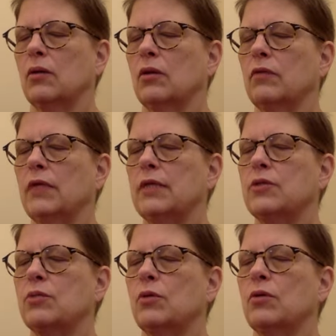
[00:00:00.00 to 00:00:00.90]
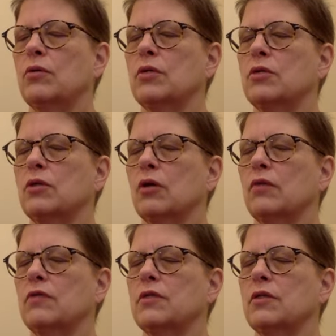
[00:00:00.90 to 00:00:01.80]
All of that smoke
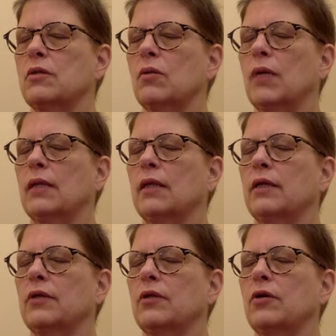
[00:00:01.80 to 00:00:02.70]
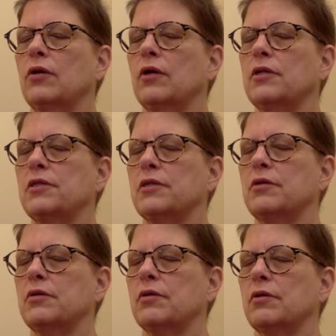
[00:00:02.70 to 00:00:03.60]
dissolves into the white light in your
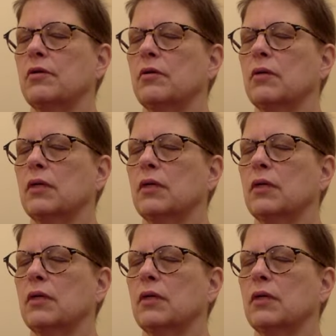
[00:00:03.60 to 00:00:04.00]
heart center